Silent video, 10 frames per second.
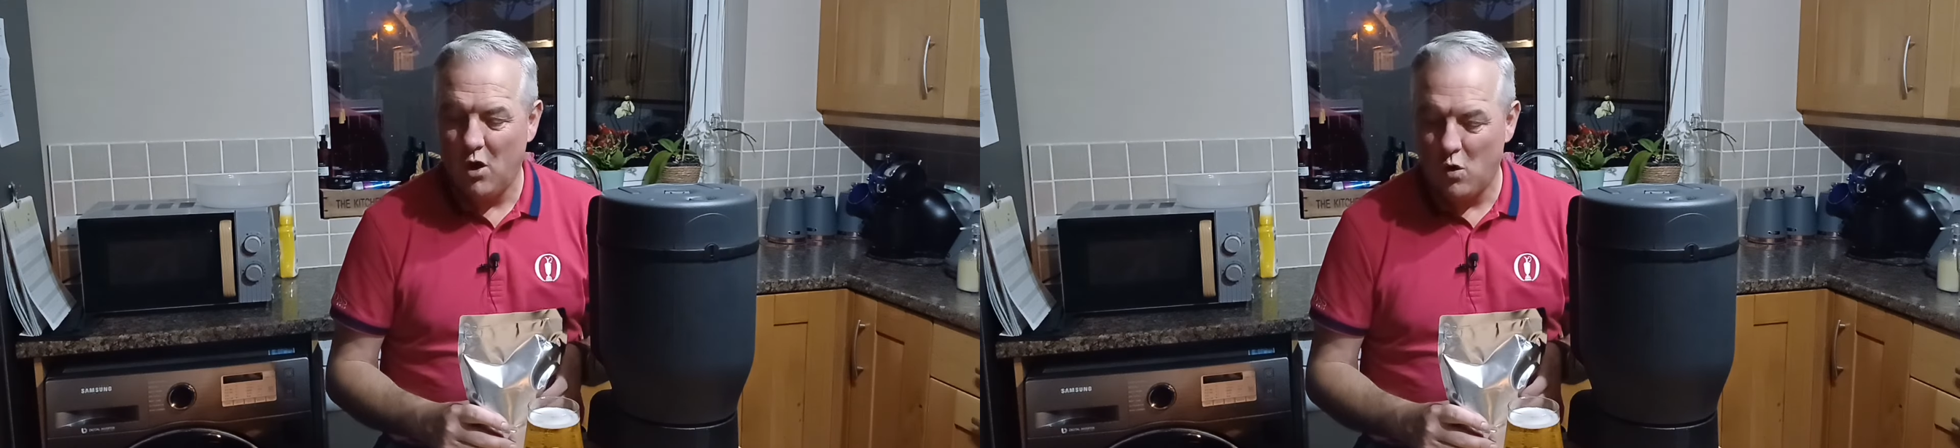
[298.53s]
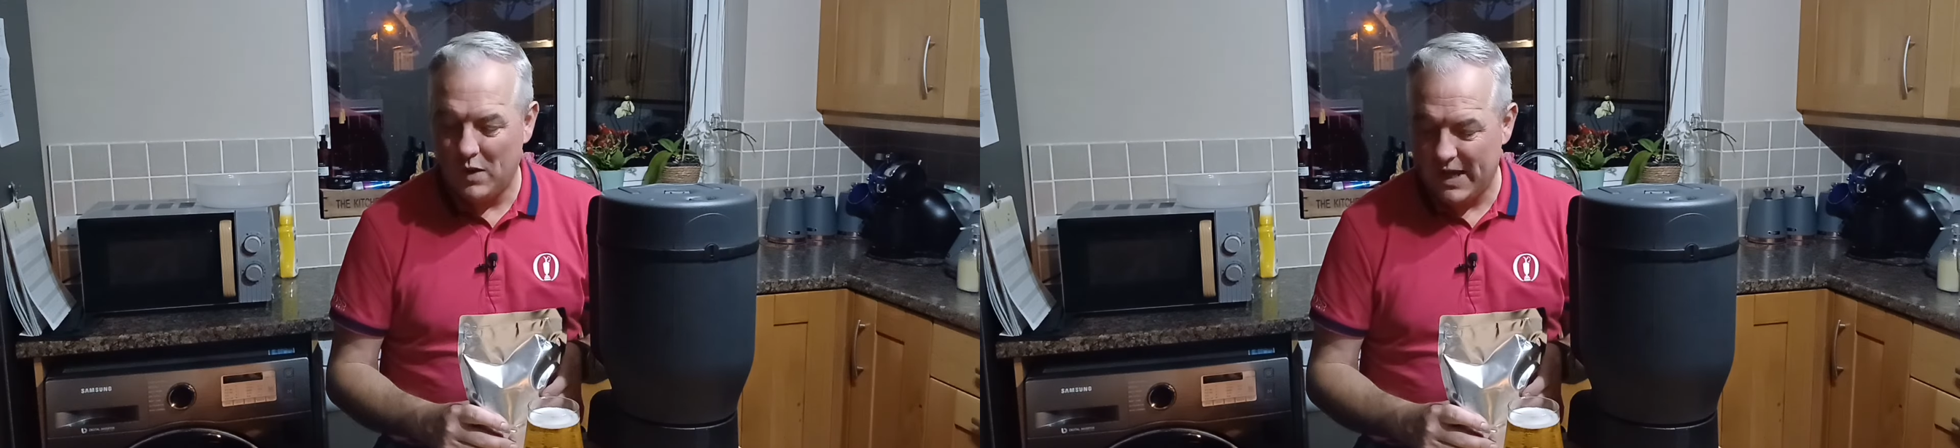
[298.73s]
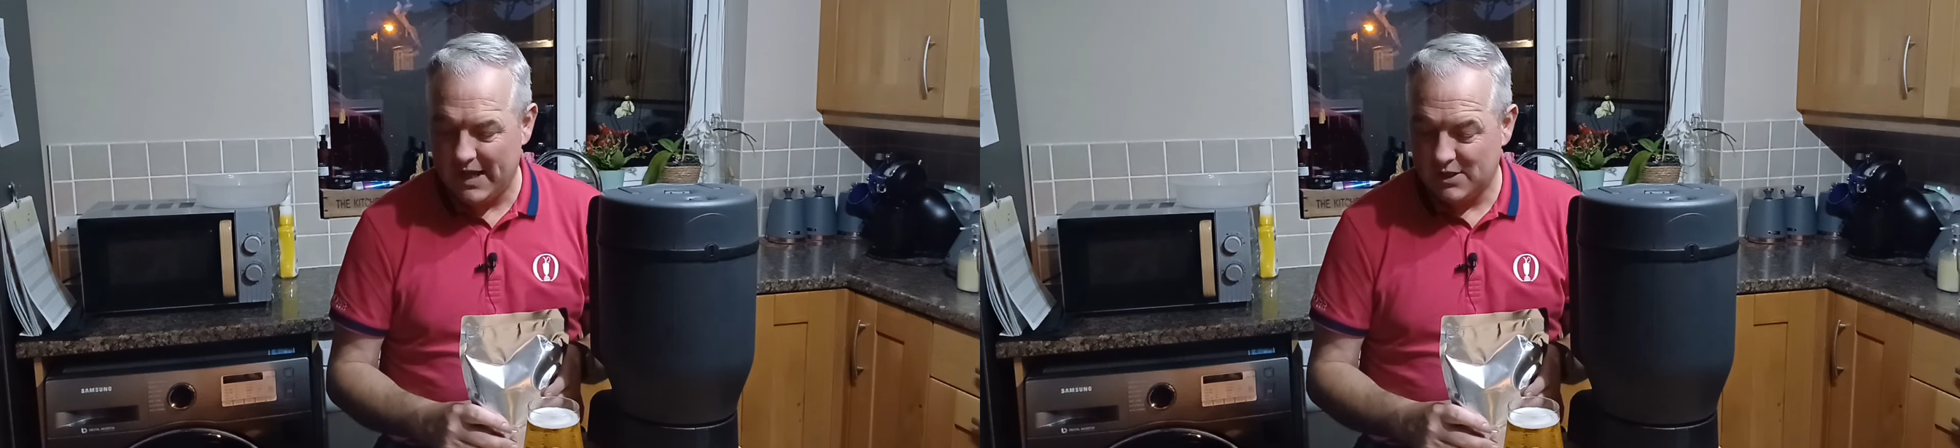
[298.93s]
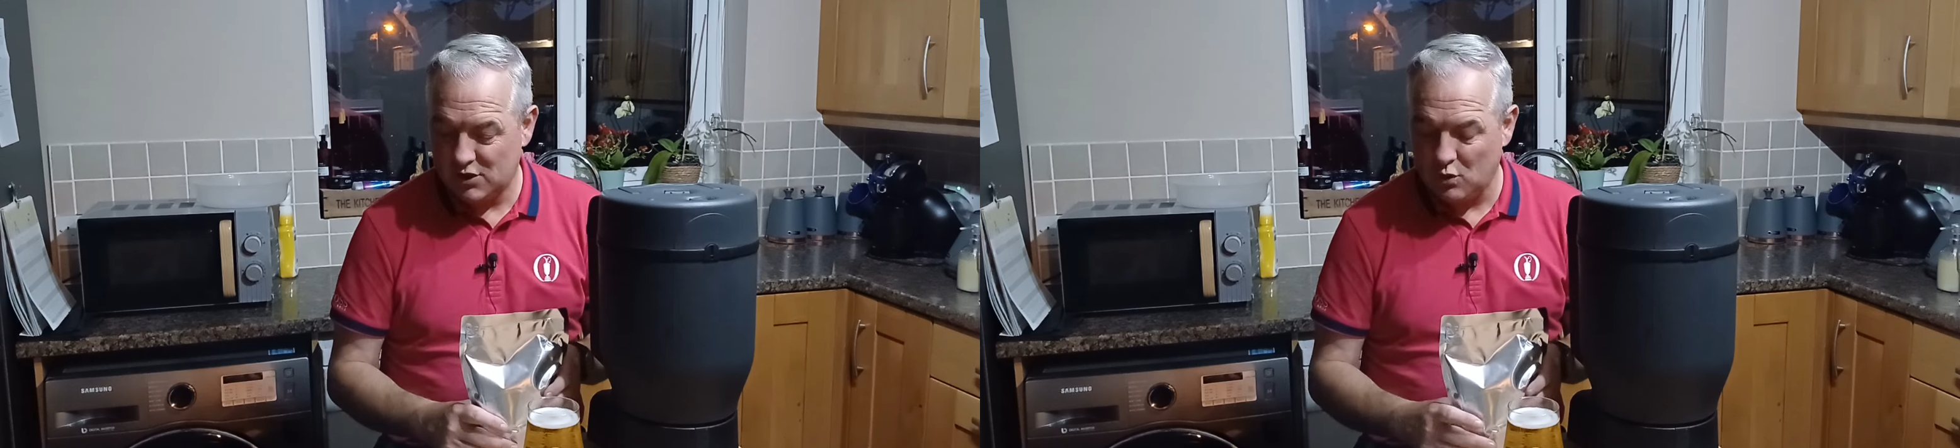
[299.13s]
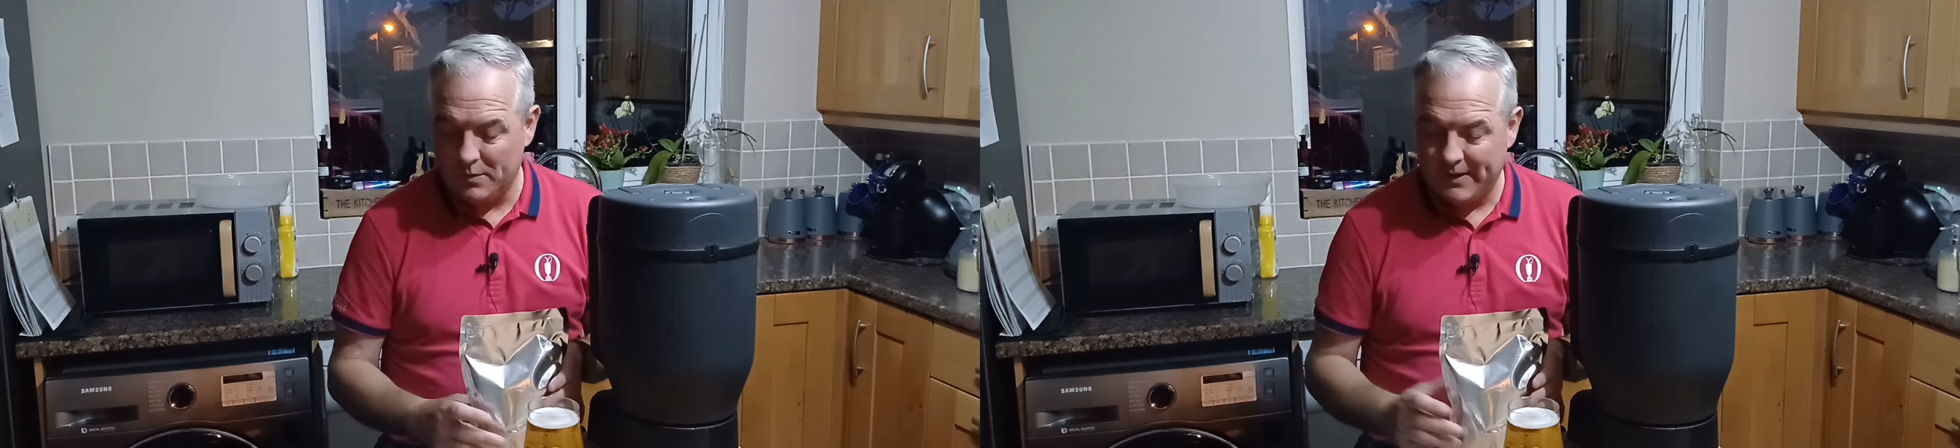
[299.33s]
Okay,
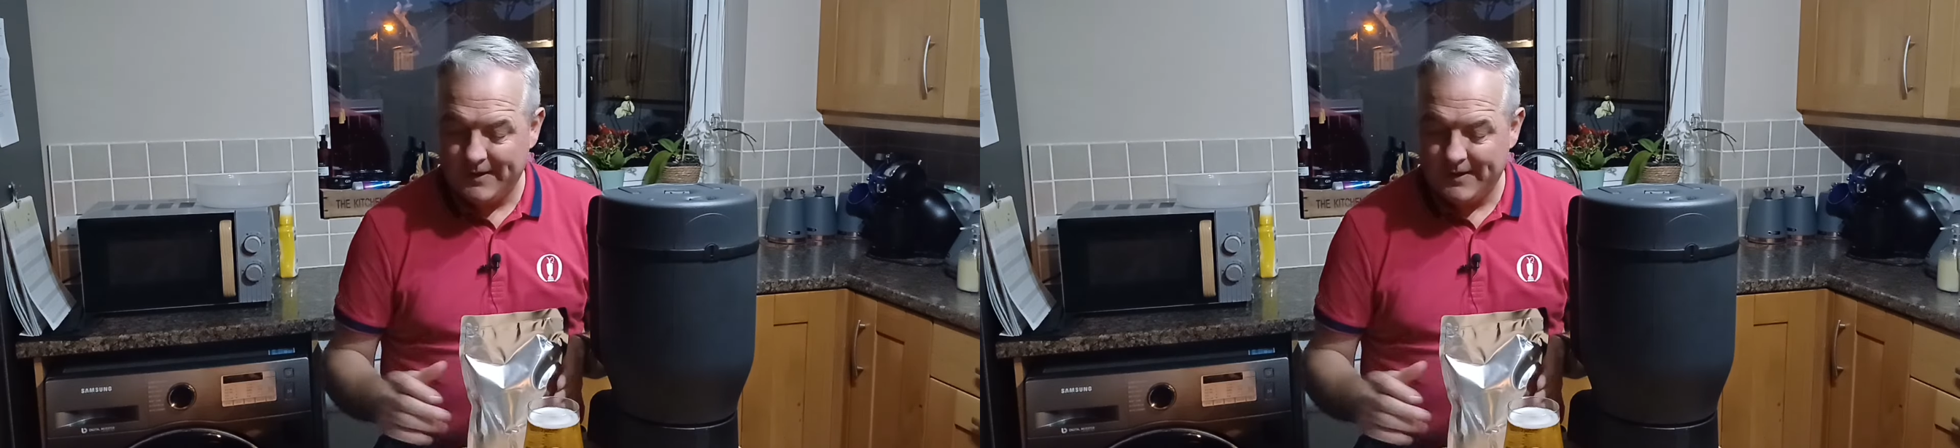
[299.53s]
so